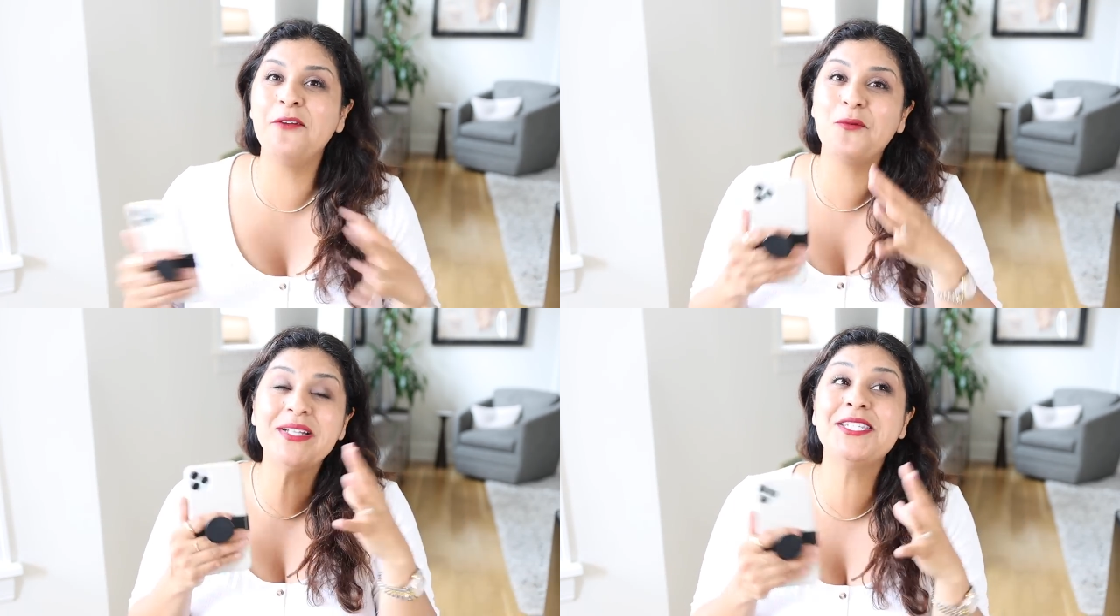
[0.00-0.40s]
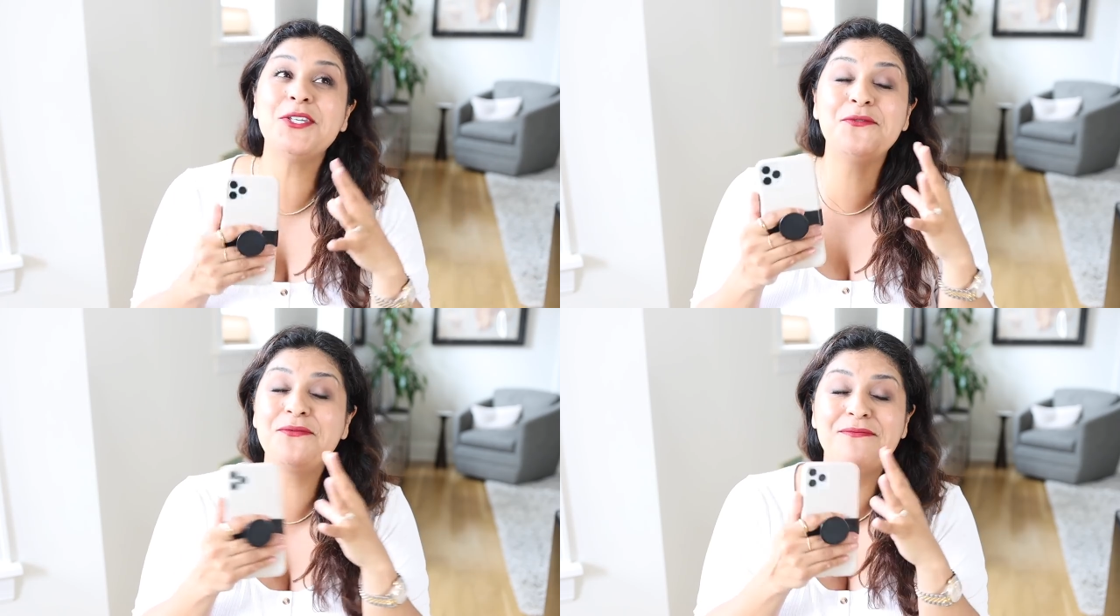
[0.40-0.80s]
And once
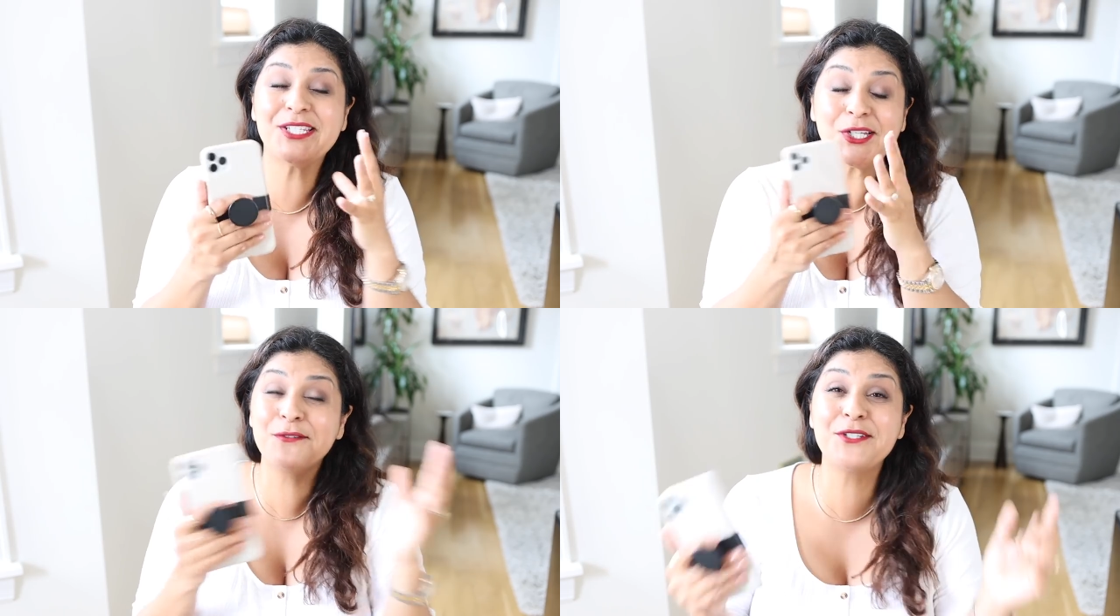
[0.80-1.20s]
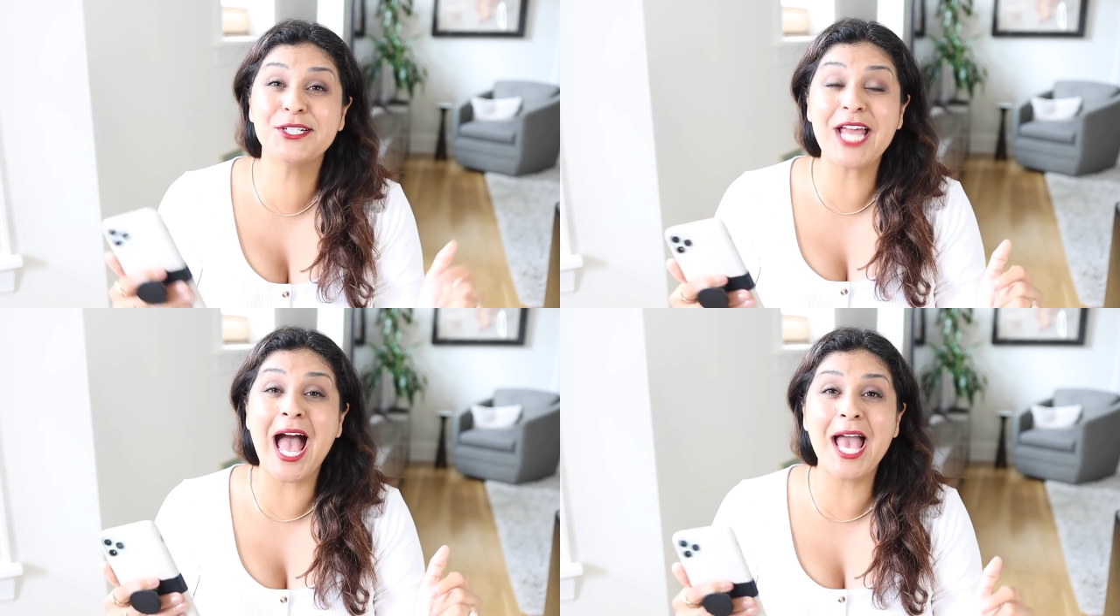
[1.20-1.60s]
you've served
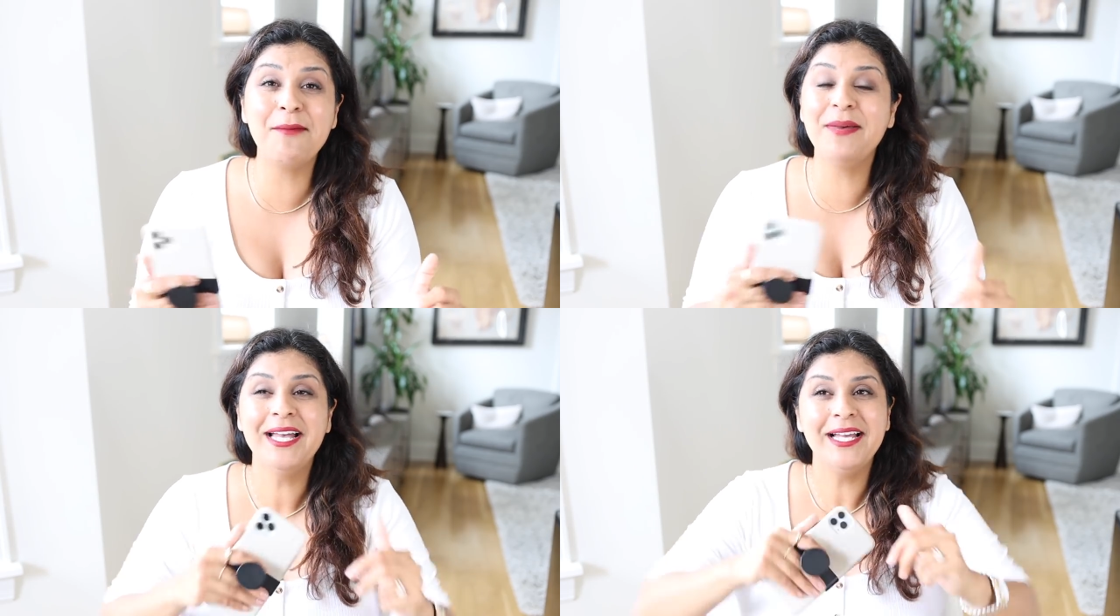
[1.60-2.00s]
your time,